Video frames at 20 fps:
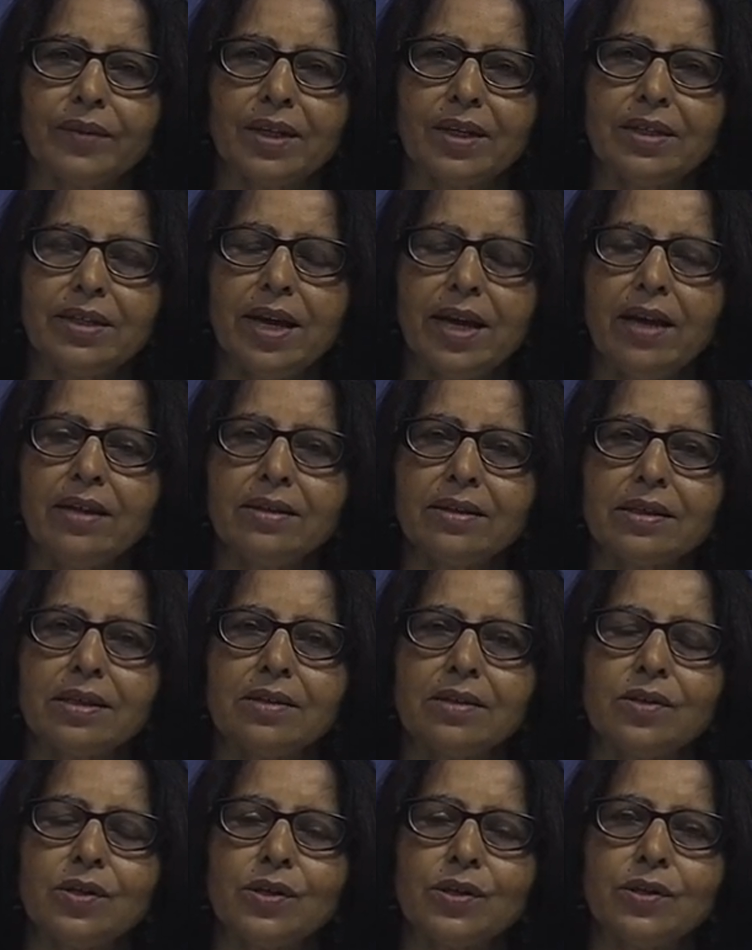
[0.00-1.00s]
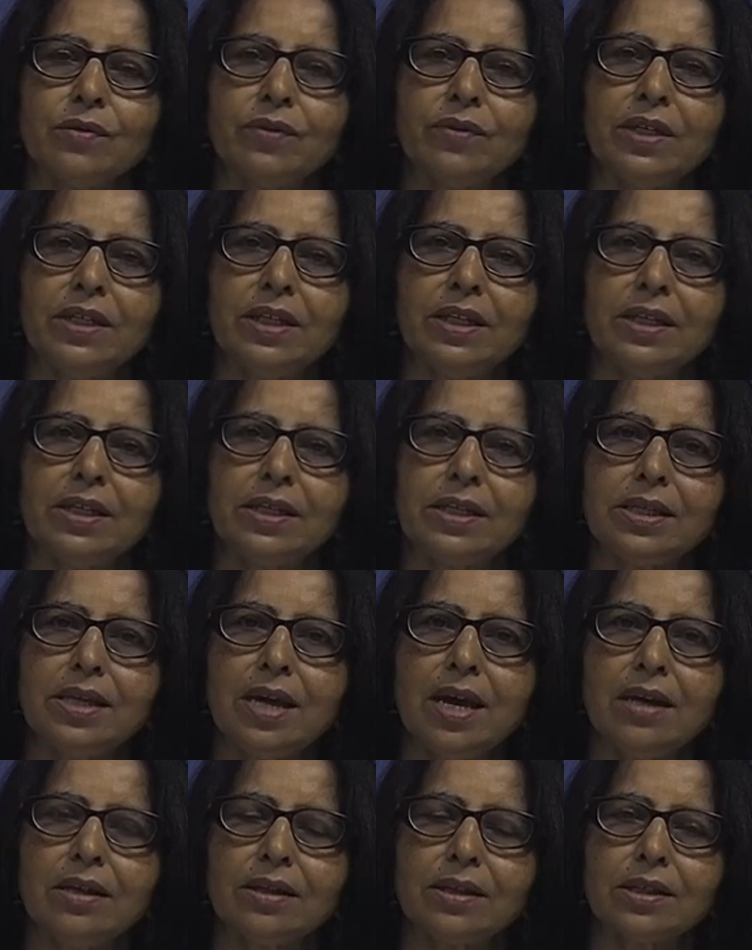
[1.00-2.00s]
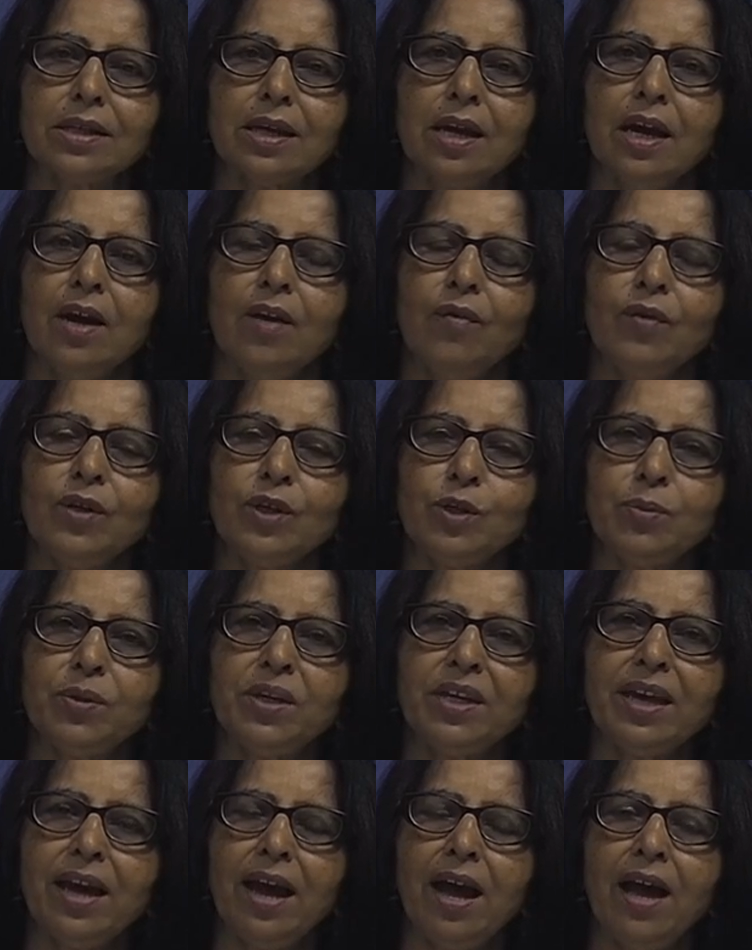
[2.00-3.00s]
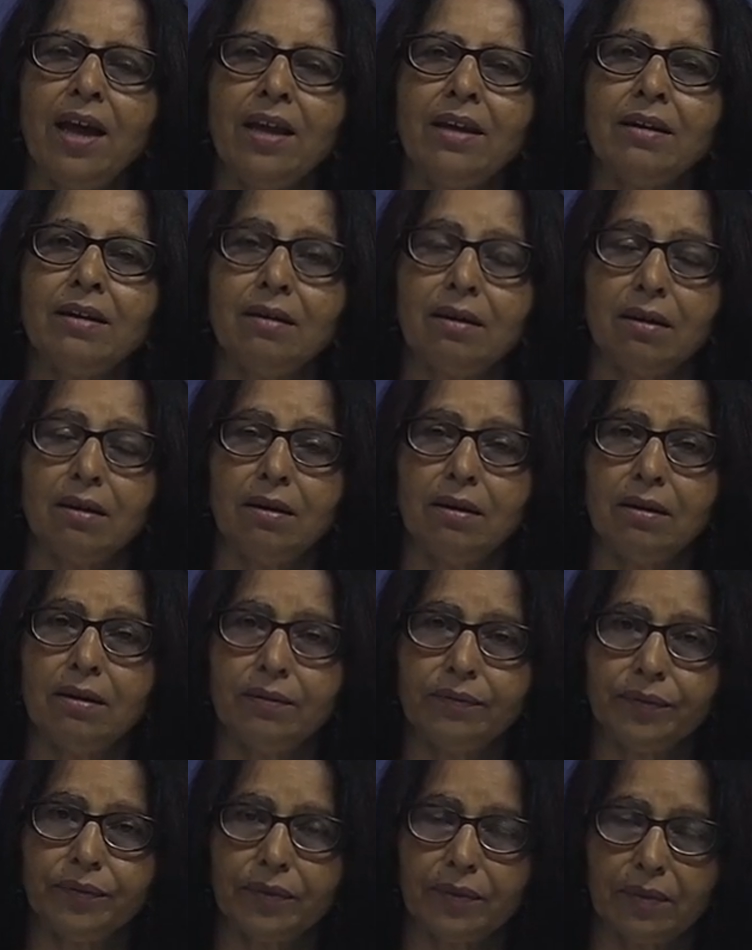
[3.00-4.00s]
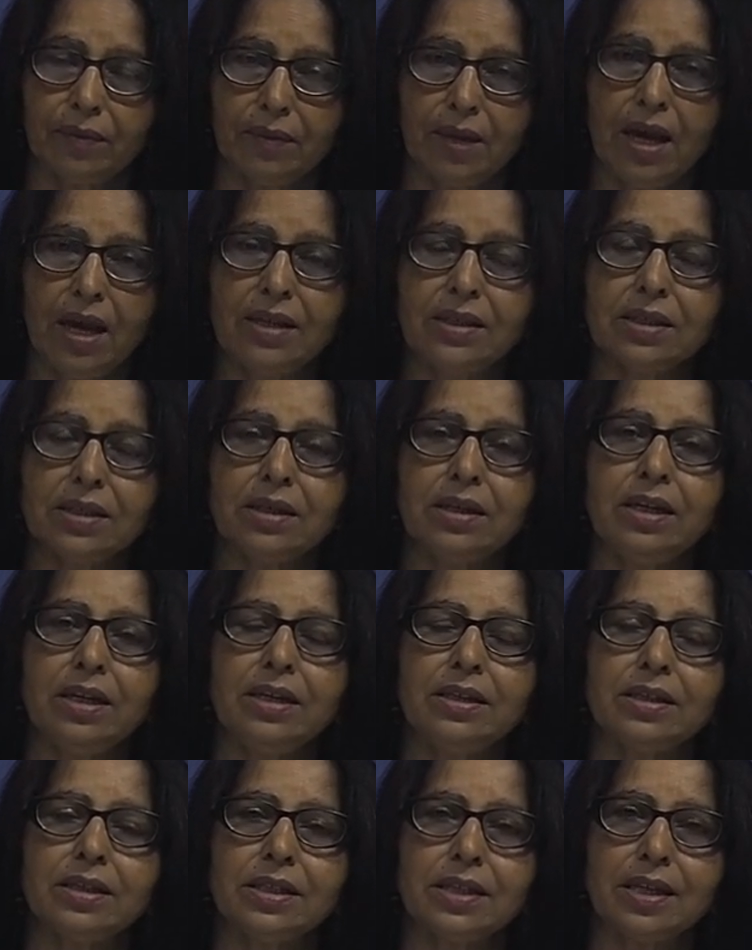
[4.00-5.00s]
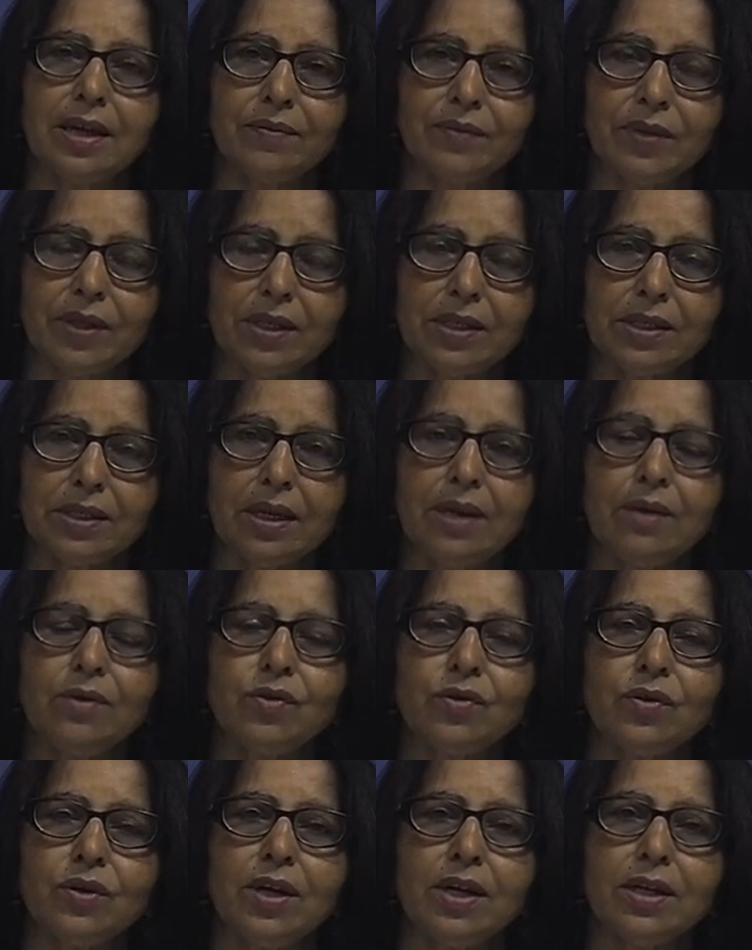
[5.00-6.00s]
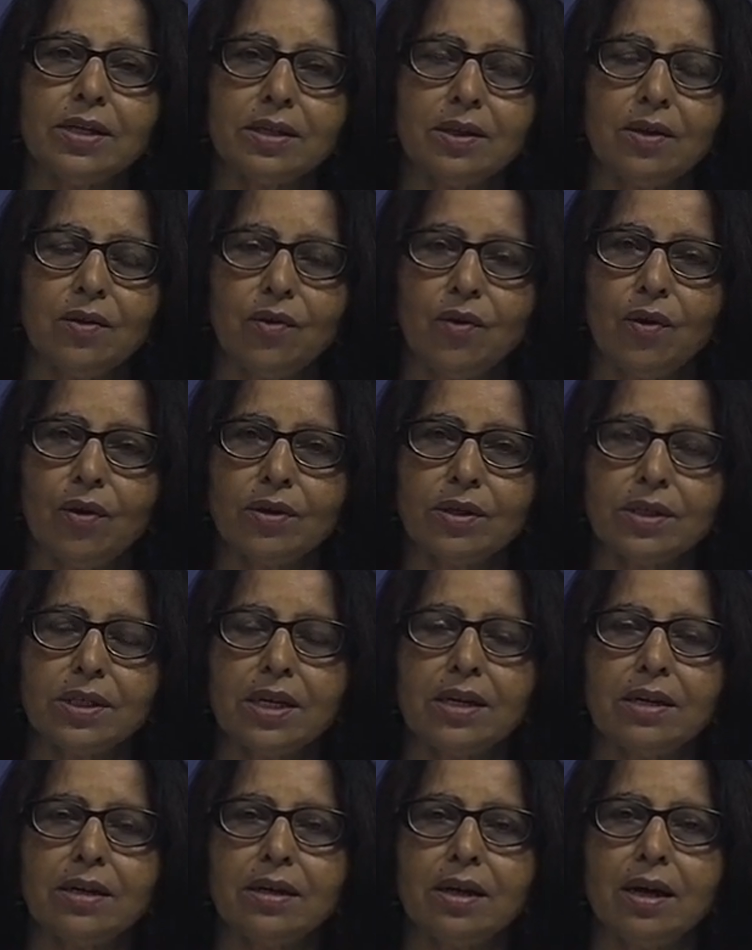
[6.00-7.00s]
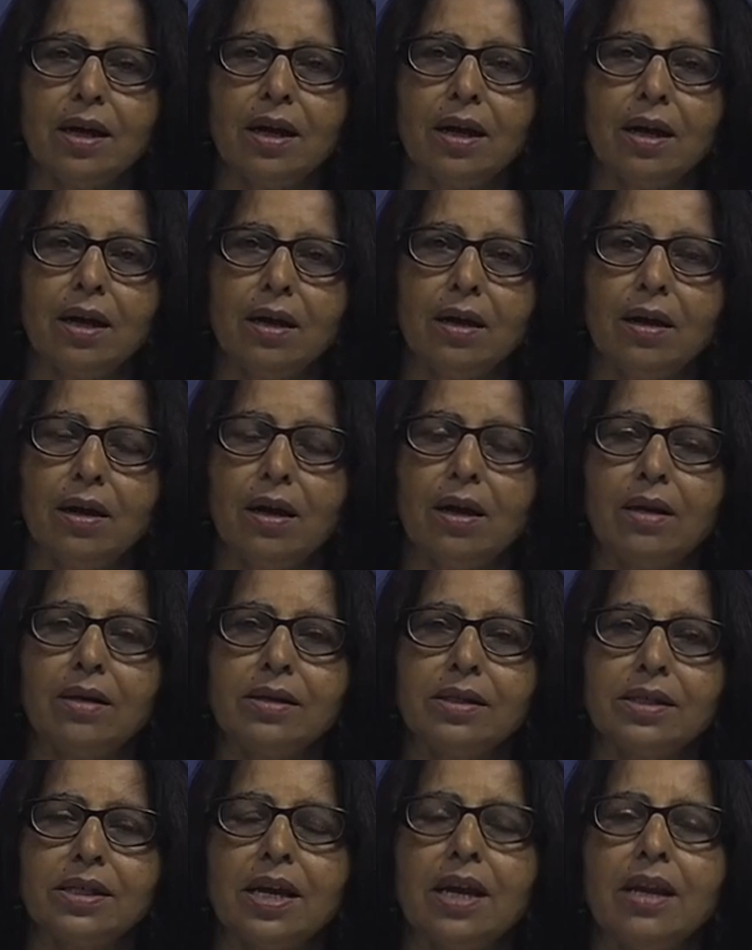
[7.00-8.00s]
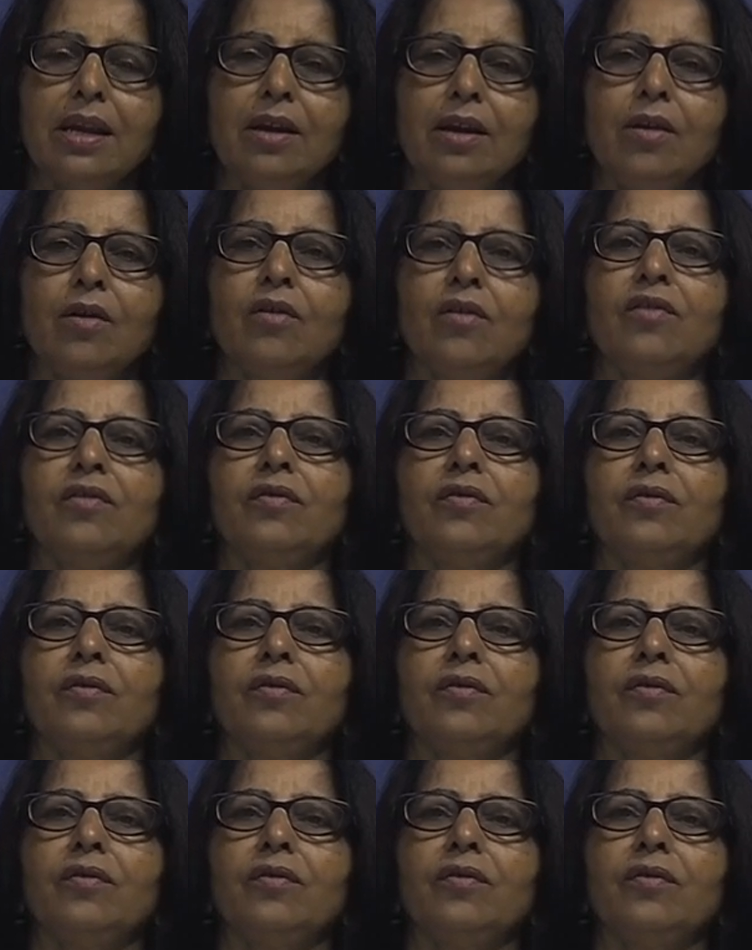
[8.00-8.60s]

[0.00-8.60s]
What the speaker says: texts such as the Vedic texts, which began as early as the 17th century as in Roth's understanding of